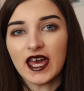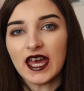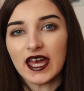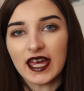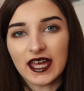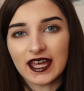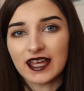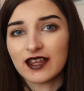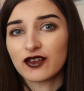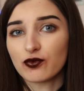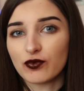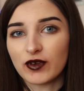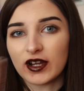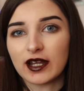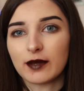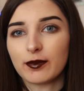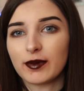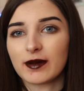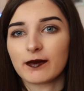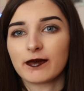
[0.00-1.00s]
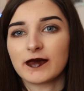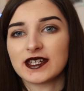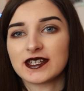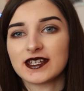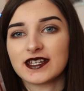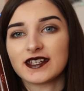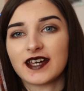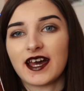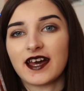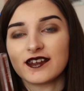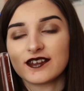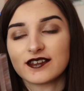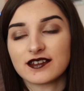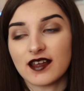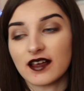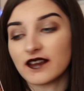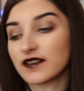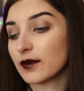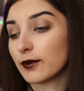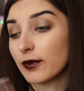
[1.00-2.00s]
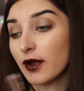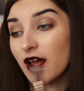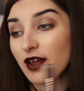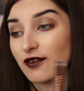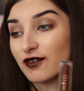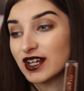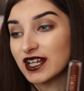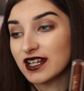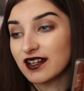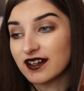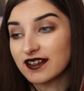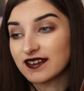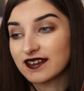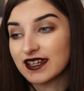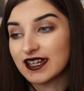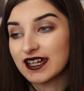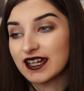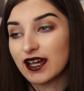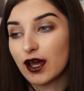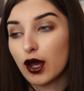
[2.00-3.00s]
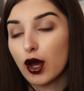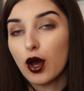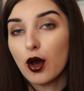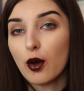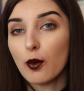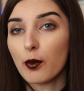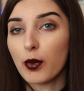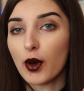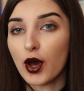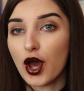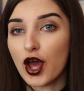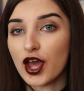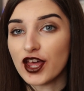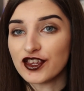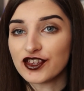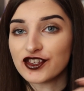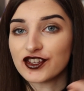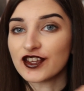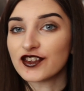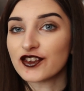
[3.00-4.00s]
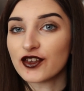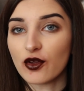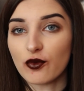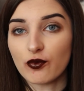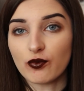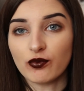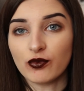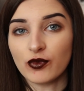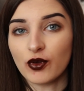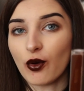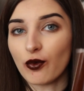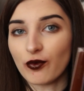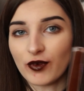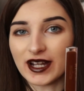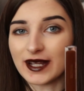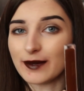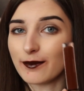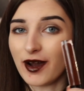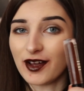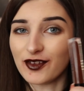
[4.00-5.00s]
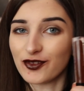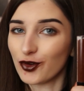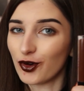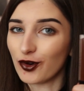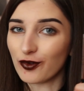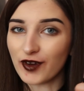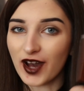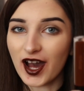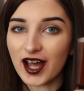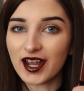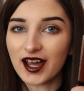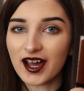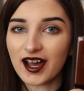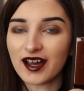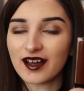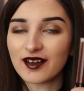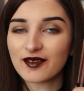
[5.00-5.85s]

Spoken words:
it is really pigmented and does apply really nicely, but it's just not really my sort of colour.